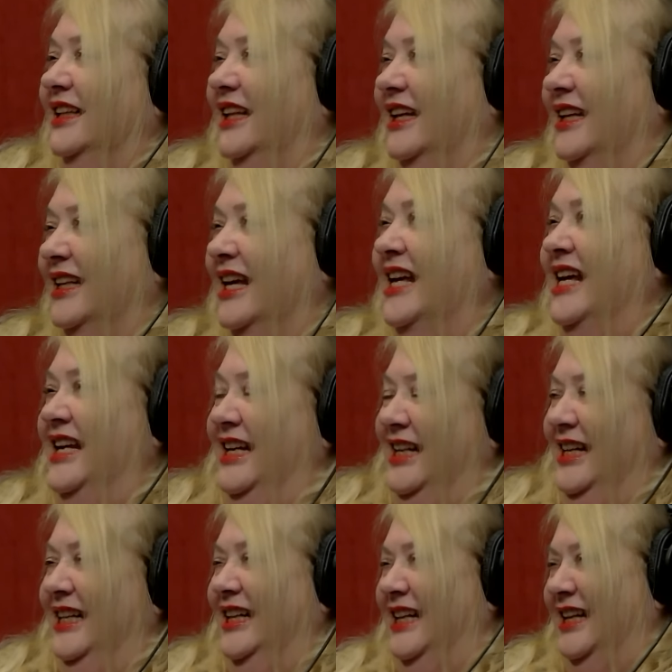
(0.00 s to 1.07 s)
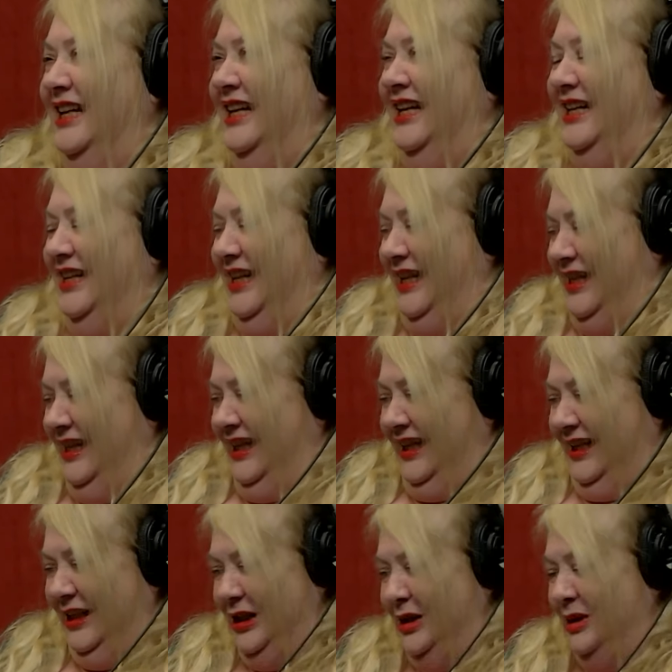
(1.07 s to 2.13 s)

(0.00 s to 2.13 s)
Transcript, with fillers: tell that they were. And, you know, and then